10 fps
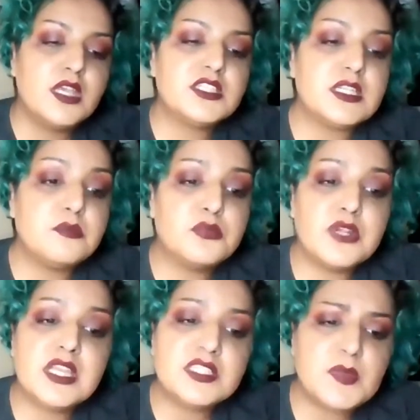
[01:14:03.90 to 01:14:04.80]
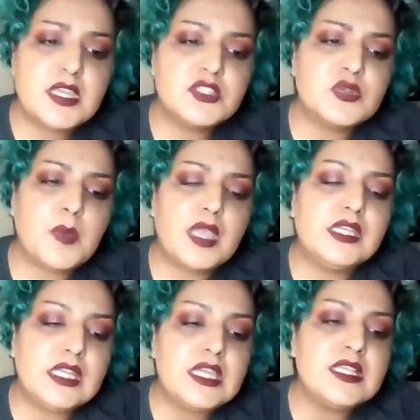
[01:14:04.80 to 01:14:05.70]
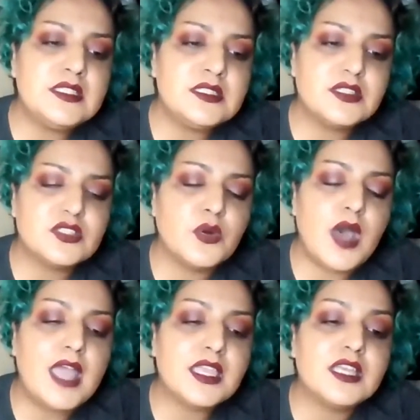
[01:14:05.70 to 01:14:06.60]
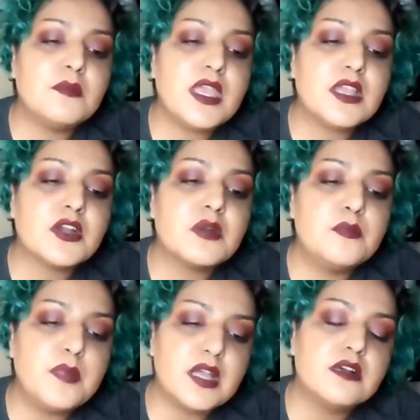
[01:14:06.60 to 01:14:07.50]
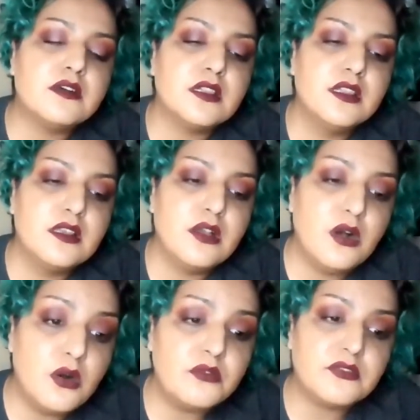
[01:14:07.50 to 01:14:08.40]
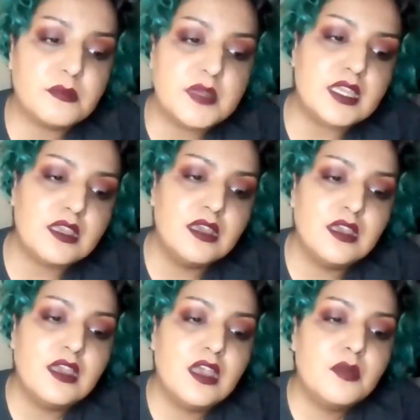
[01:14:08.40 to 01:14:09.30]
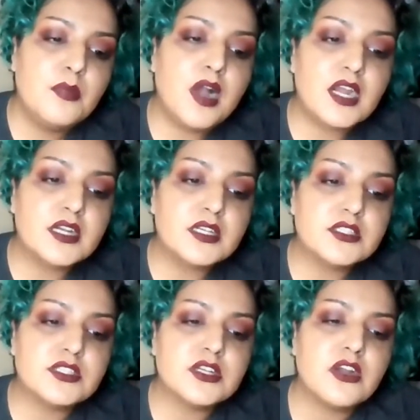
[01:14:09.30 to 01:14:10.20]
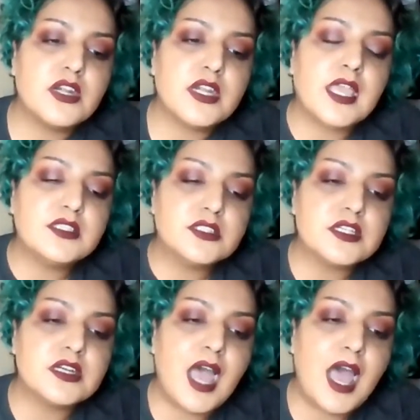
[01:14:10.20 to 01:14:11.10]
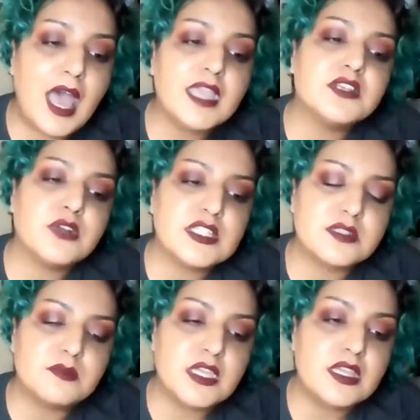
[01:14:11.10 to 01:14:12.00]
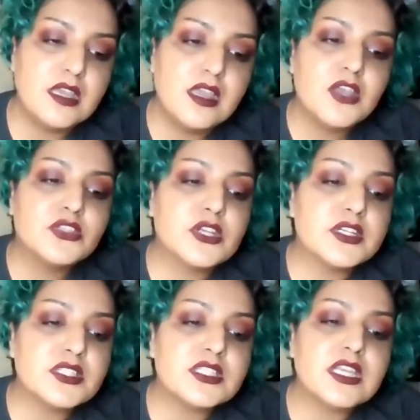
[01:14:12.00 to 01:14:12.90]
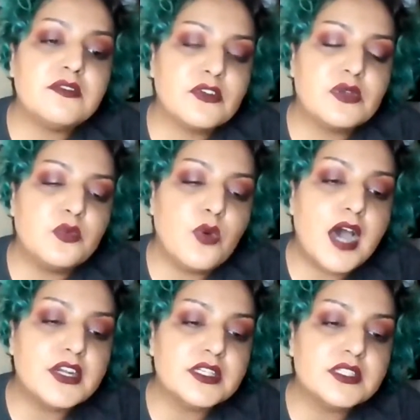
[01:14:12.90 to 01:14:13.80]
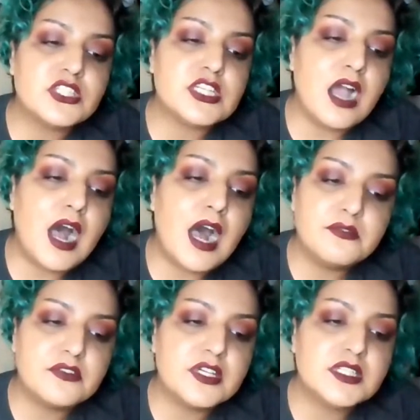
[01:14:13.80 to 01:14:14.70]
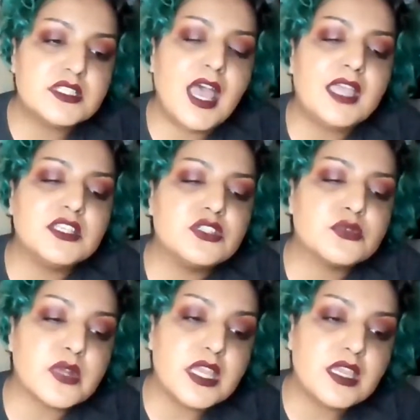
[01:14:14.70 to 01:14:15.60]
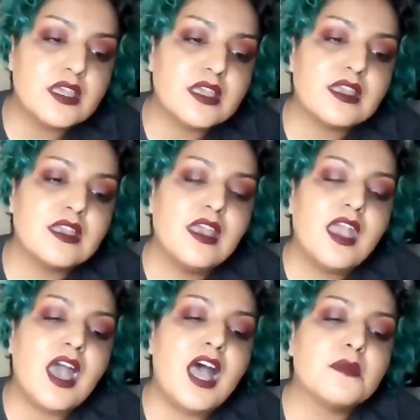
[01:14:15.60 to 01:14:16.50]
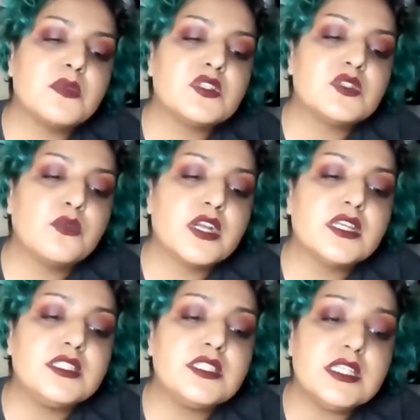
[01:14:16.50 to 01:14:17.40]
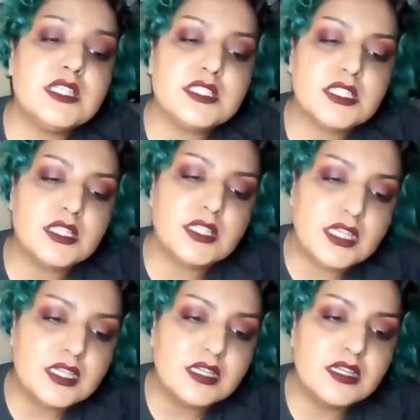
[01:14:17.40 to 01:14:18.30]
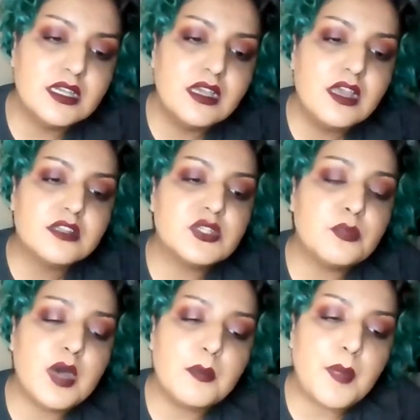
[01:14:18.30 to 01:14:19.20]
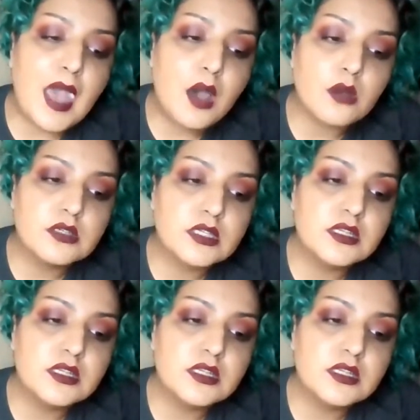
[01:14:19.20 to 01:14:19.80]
She brings me to my knees so I can make her buckle over me. Parched, her nectar hydrates me. Thirsty for the waters she offers, I drink. I must work diligently to pump out,